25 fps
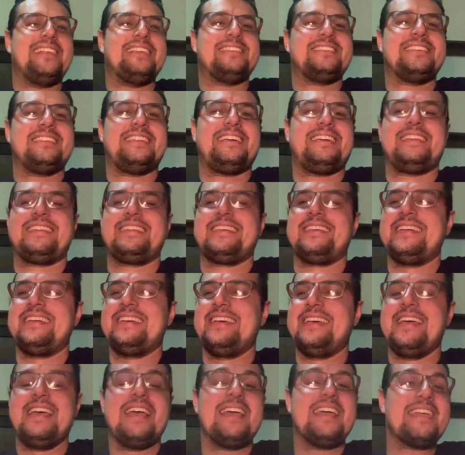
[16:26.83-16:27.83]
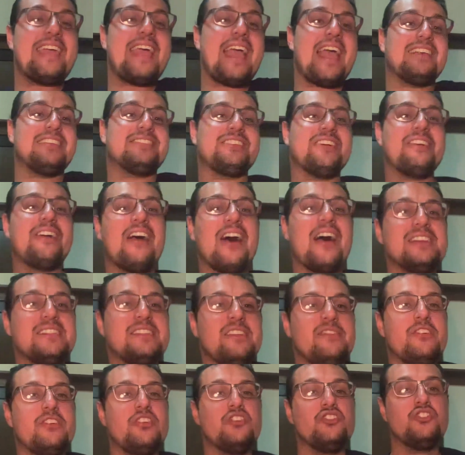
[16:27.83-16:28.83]
isn't it? Yeah, so guys,
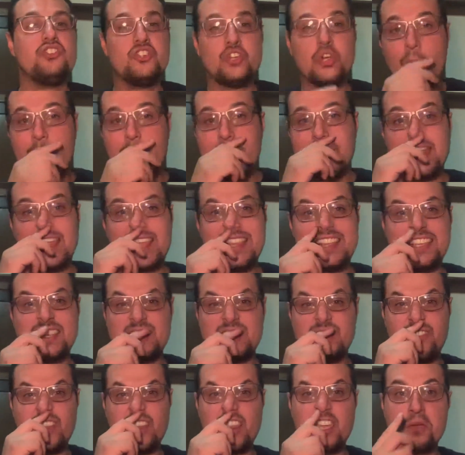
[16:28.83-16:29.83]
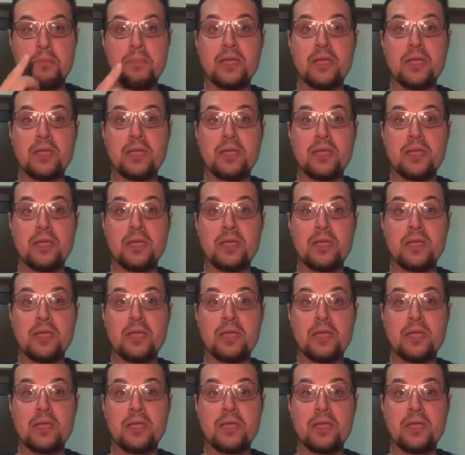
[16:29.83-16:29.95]
if you enjoyed this video,